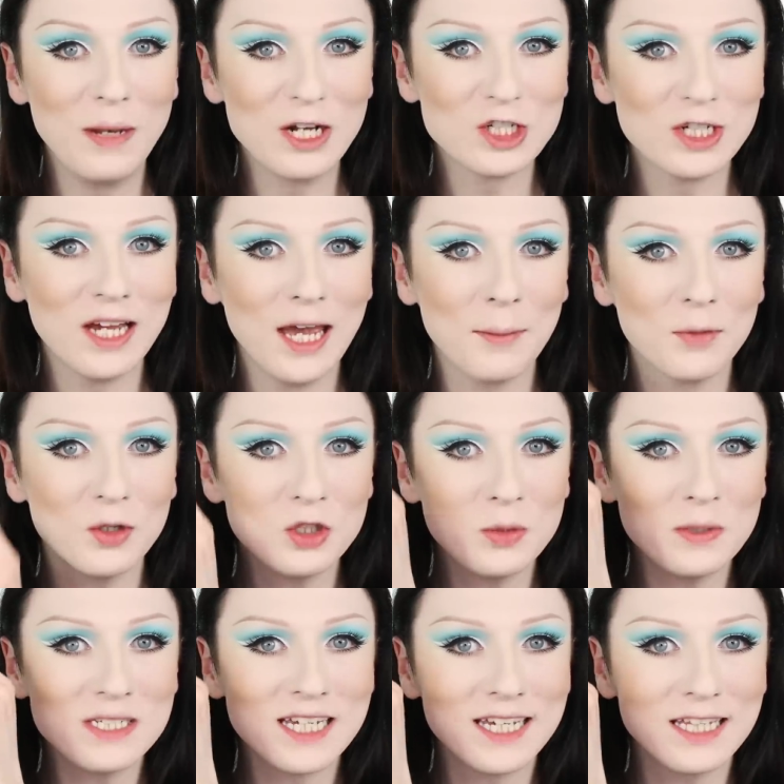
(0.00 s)
blusher, I'm going
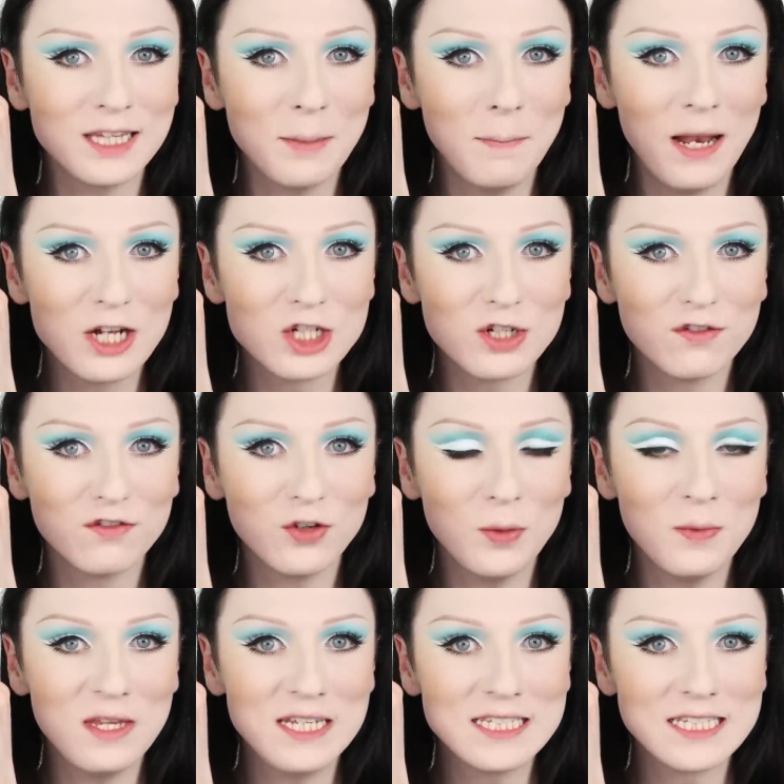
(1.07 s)
to be taking the blusher
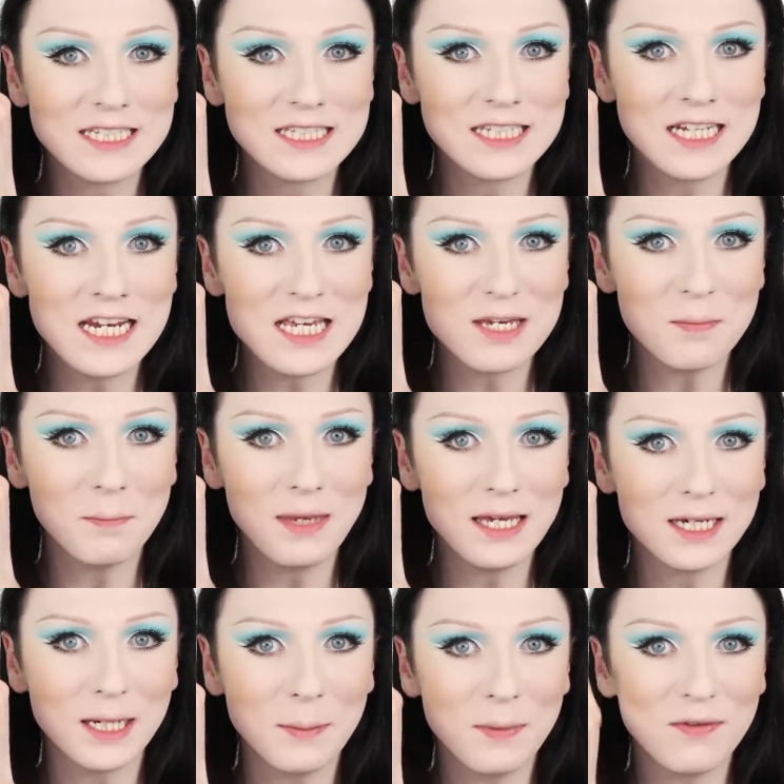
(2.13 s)
from this Sleek
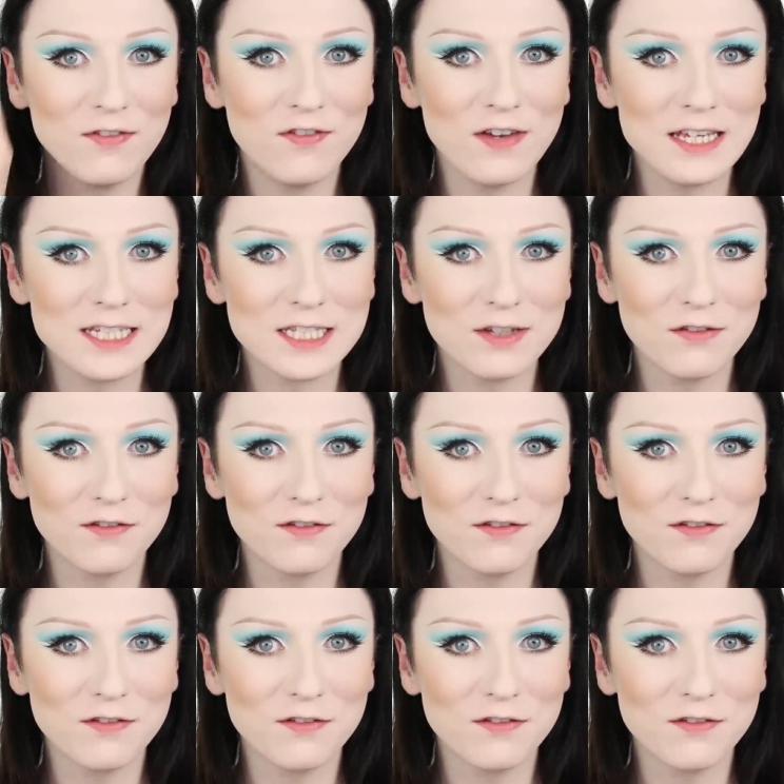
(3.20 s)
Makeup Face